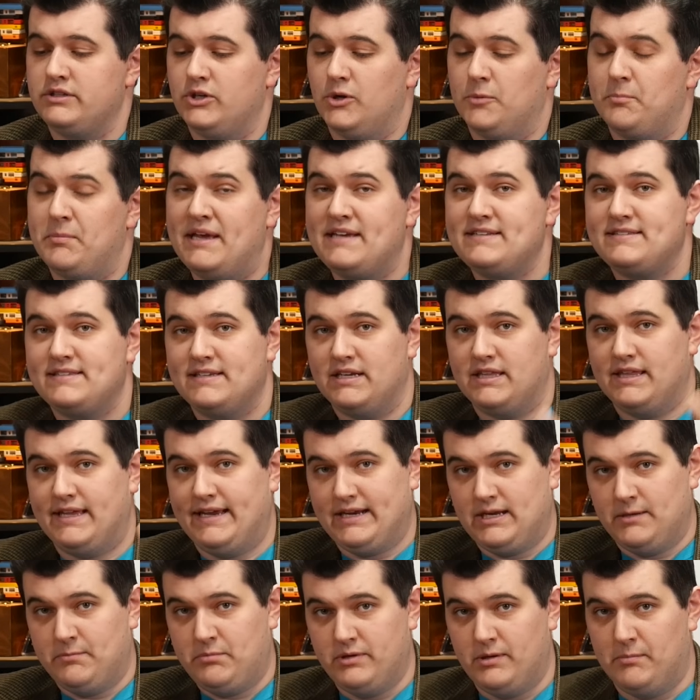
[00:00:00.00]
basically I
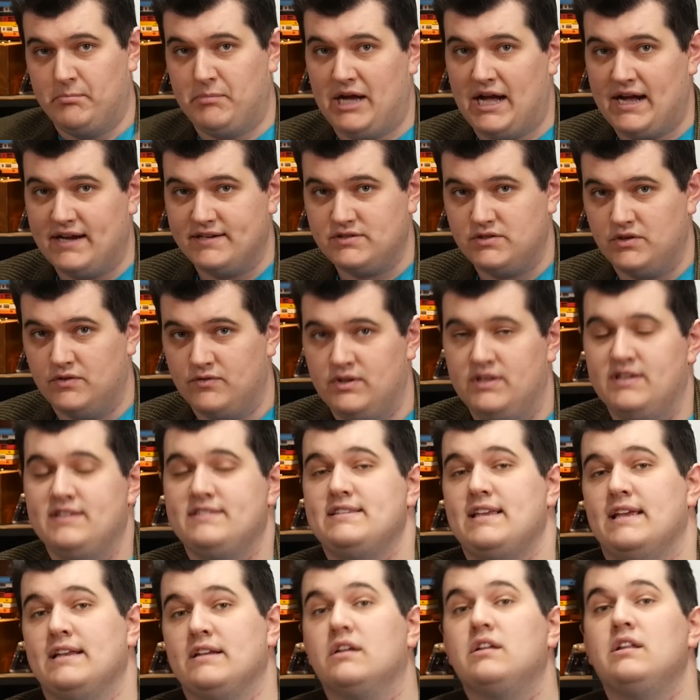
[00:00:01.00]
could put a box over
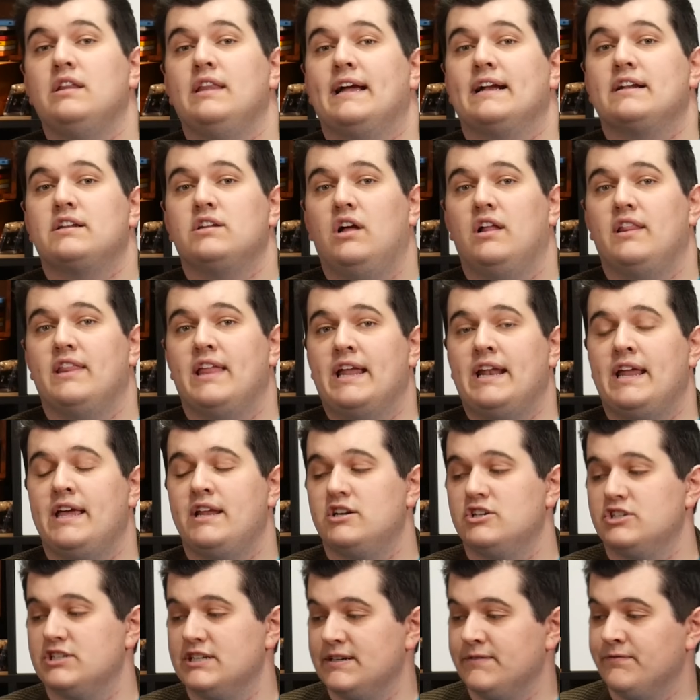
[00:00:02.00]
this and collect all that
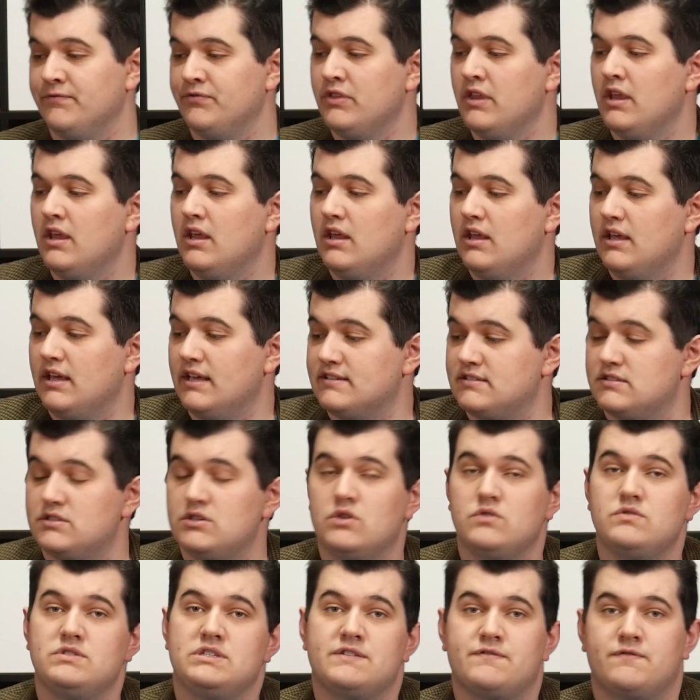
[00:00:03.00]
energy. It's
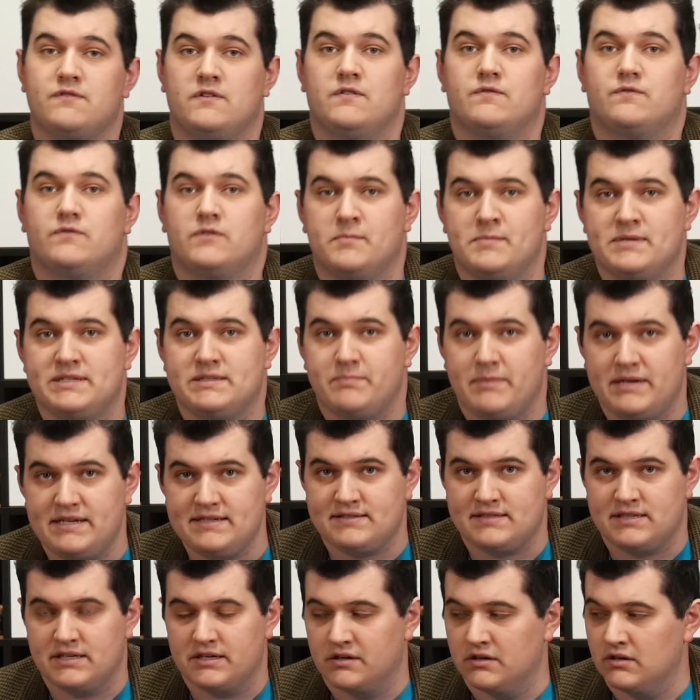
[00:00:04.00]
no different from a
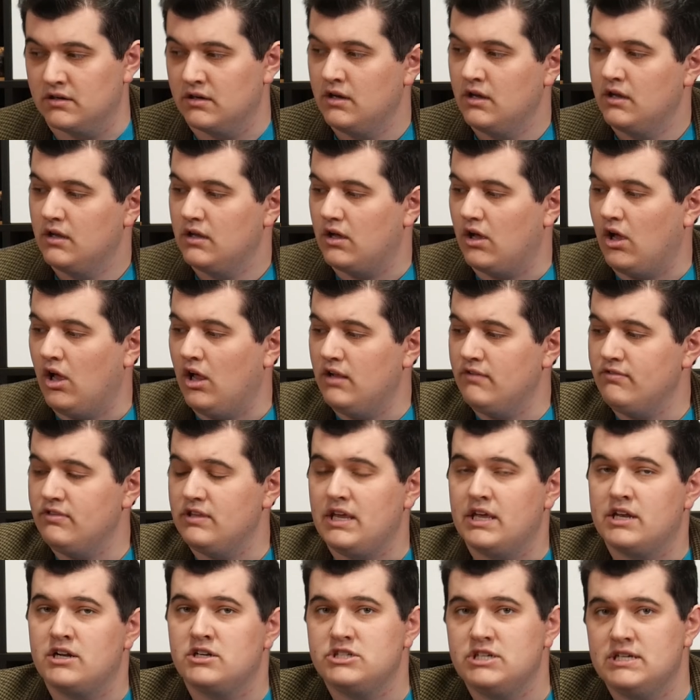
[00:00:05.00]
space heater. All of
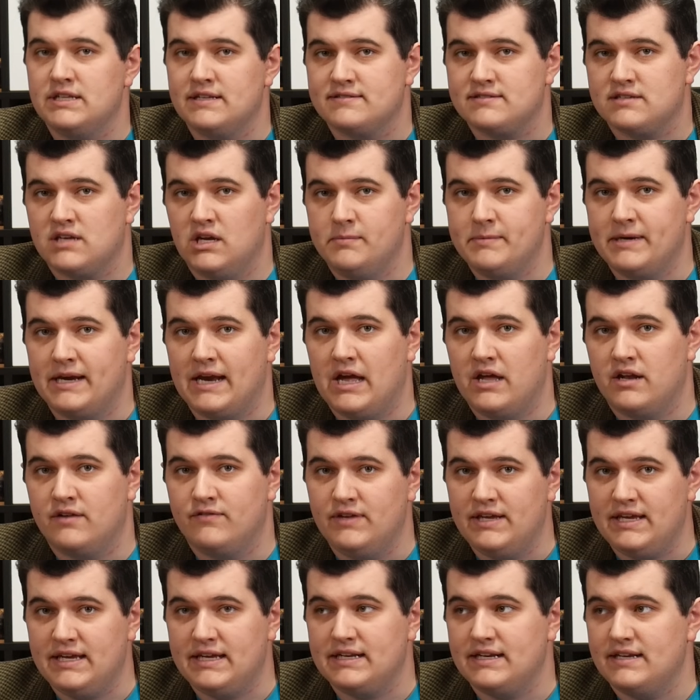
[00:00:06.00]
the energy that's coming out of
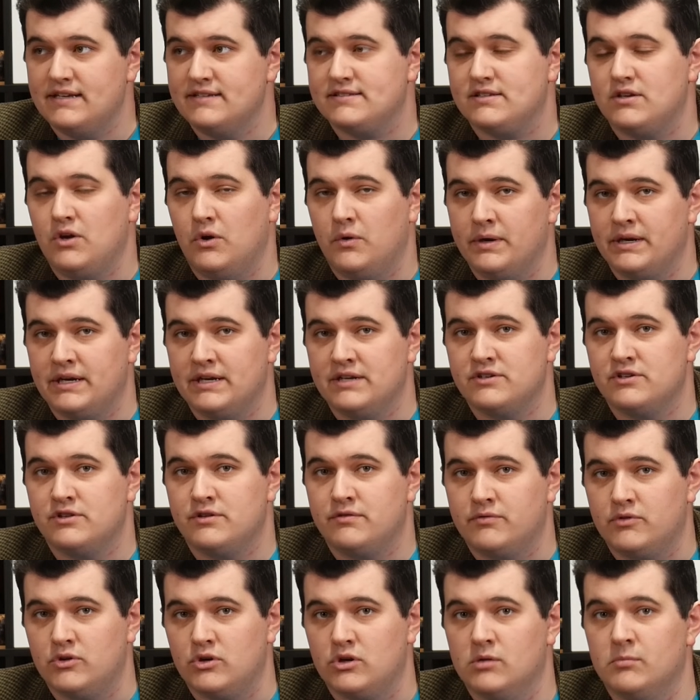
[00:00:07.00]
it is going into the
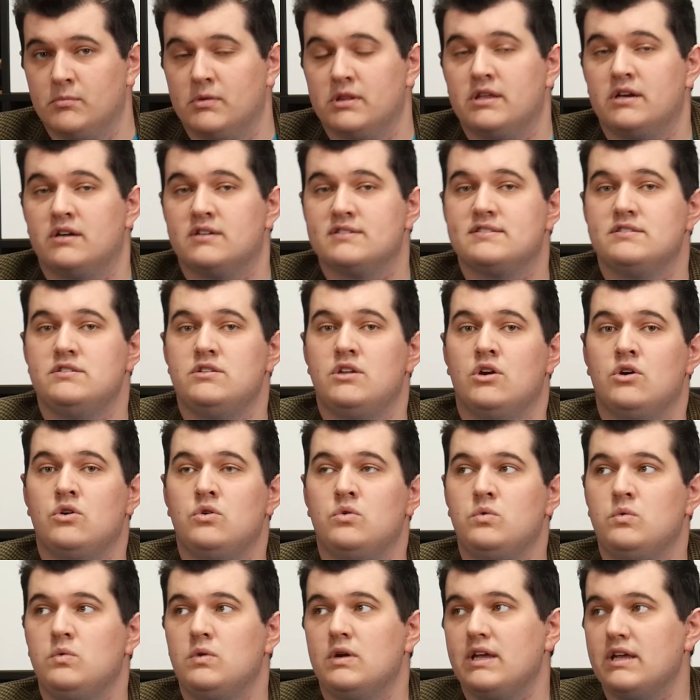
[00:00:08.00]
room.
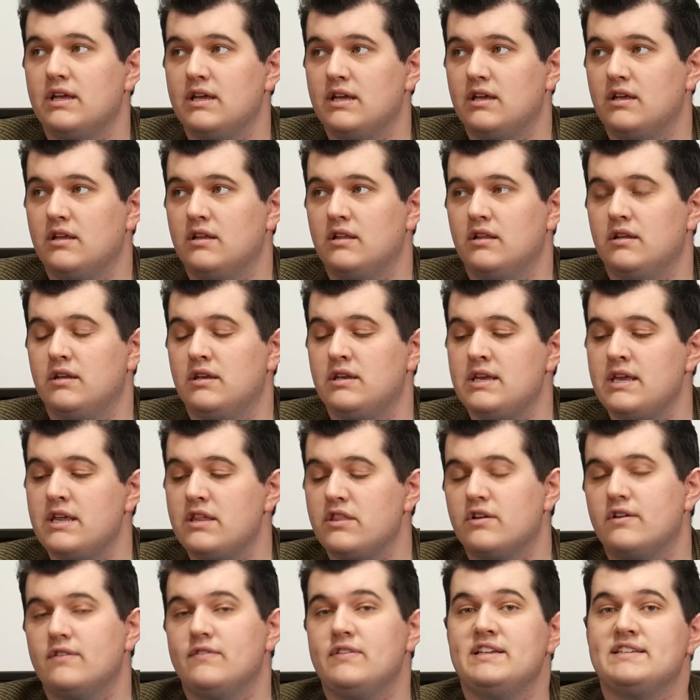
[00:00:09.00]

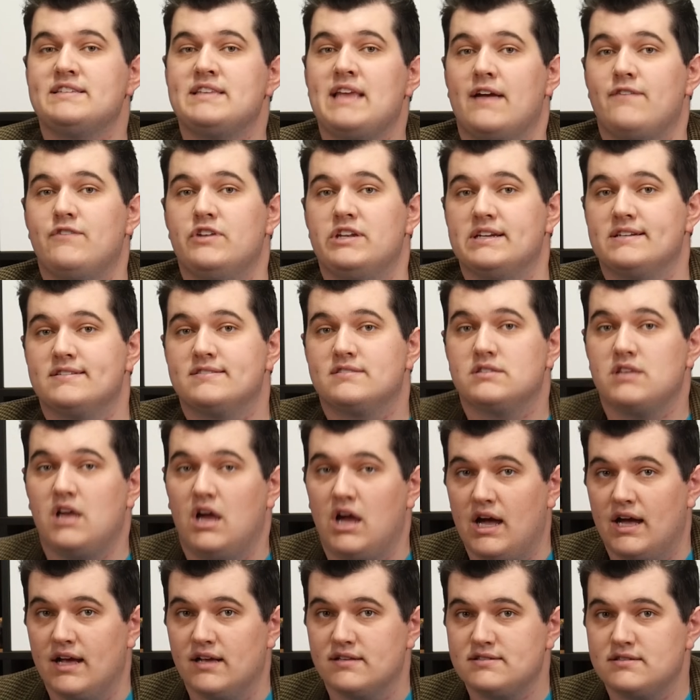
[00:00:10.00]
Neither of these have an
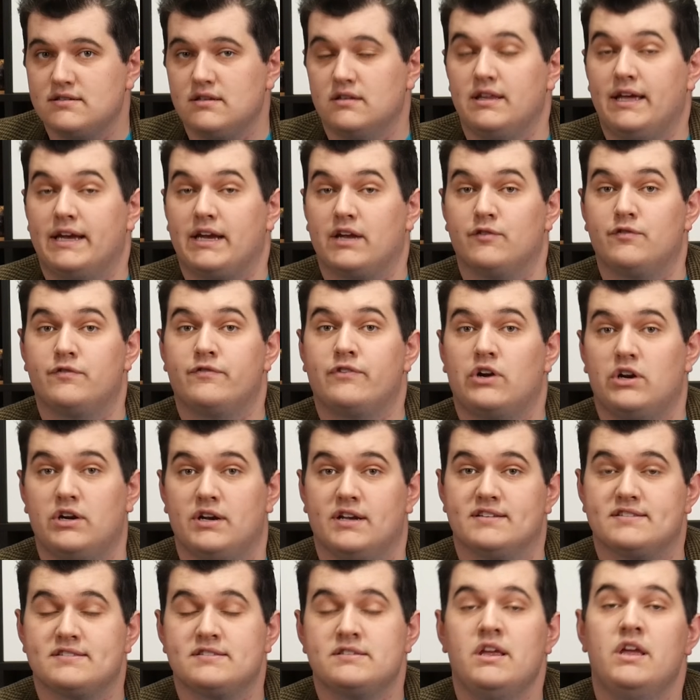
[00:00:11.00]
exhaust, like a
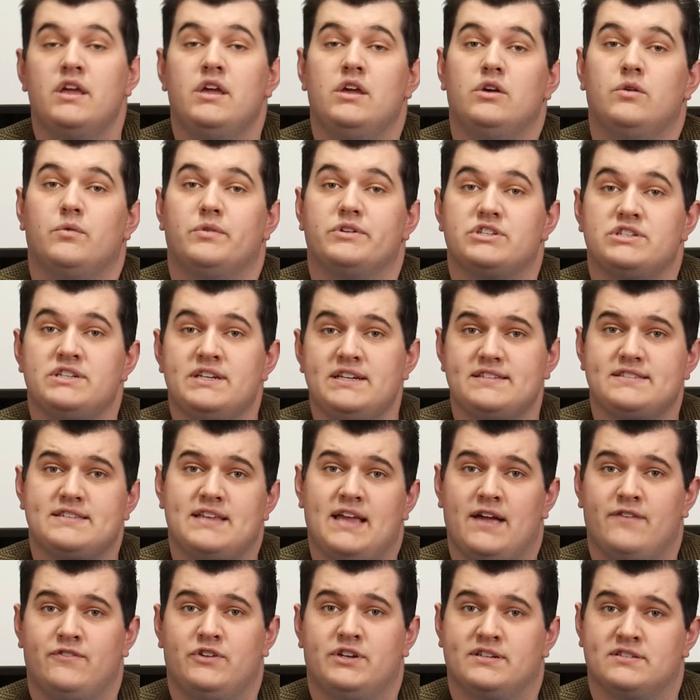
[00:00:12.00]
furnace, which needs to
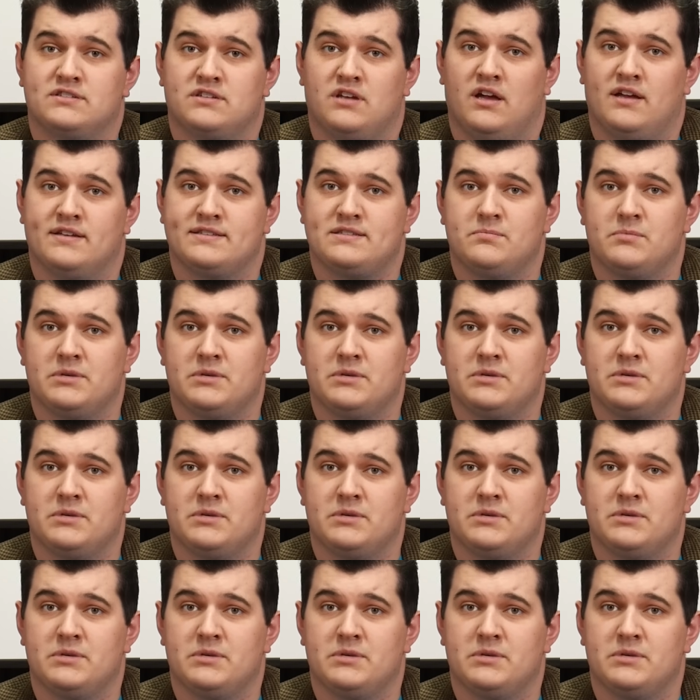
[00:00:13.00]
have an exhaust